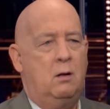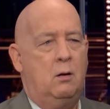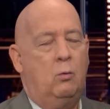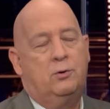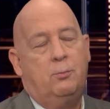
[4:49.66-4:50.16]

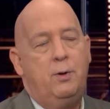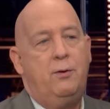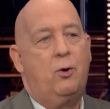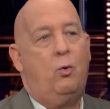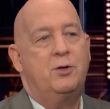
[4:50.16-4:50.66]
Well, to
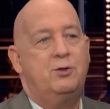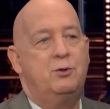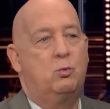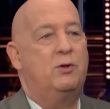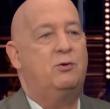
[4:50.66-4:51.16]
me, the question
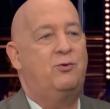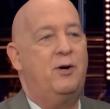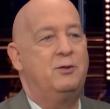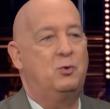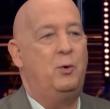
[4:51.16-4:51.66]
is what
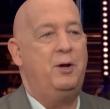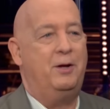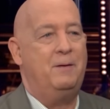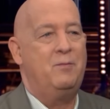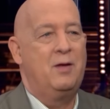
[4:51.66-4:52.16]
defines winning?